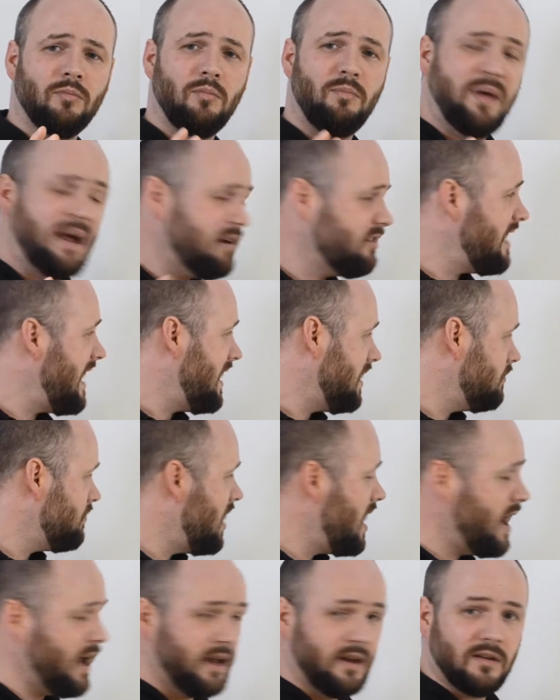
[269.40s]
Bear that in
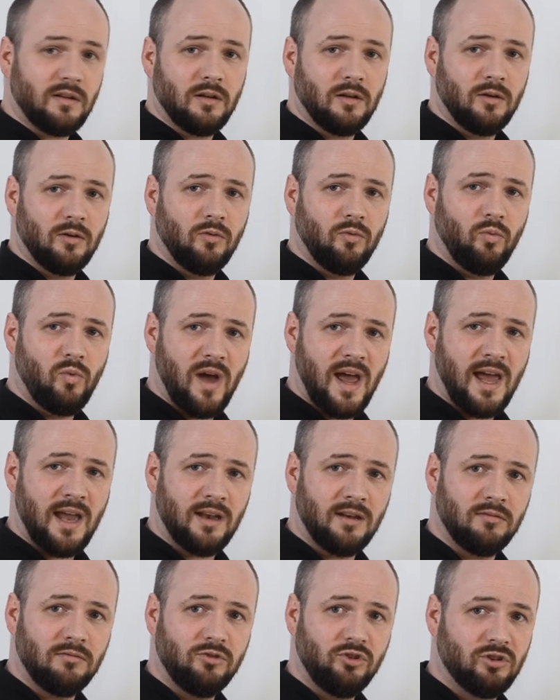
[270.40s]
mind
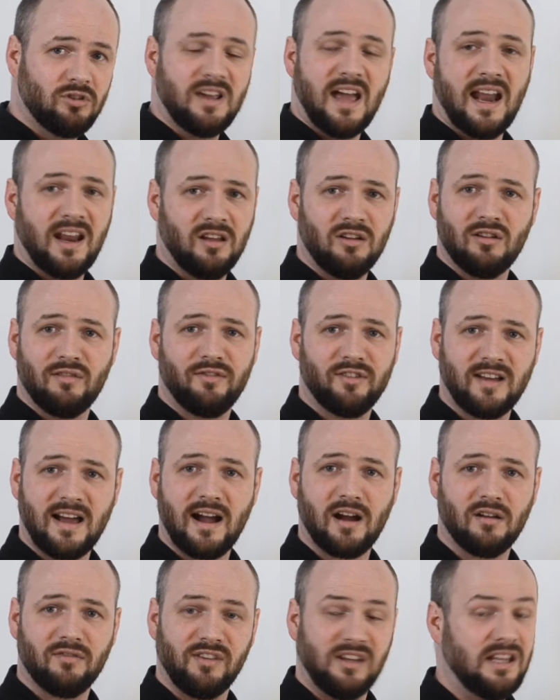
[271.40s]
when you're getting your
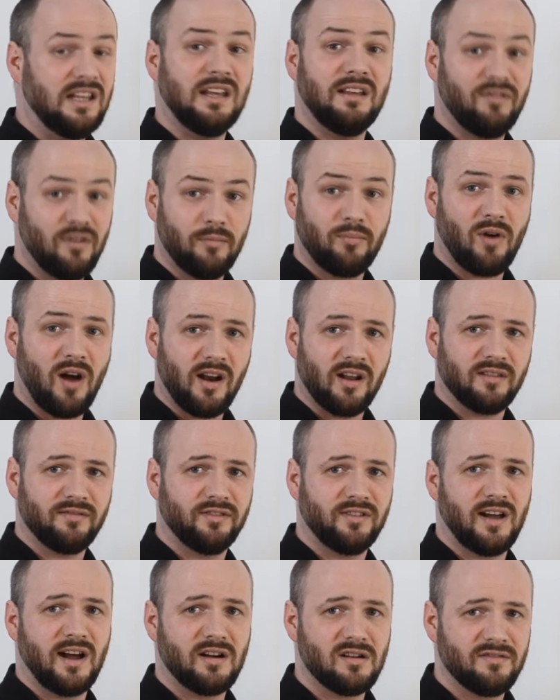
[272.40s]
photography, even product
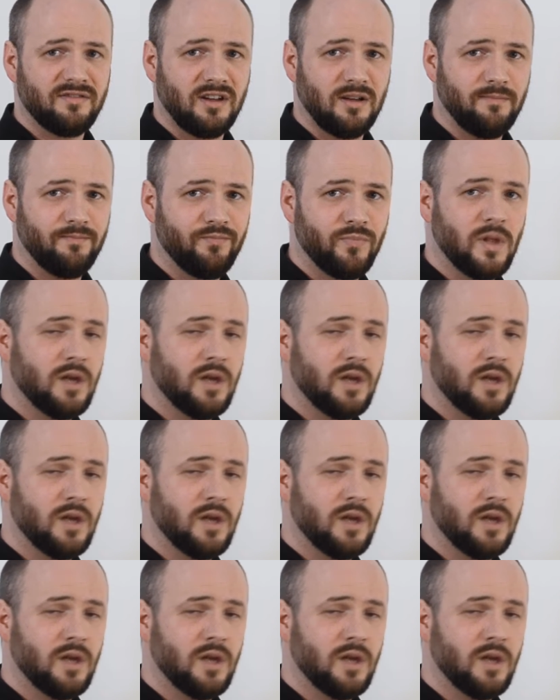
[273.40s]
photography.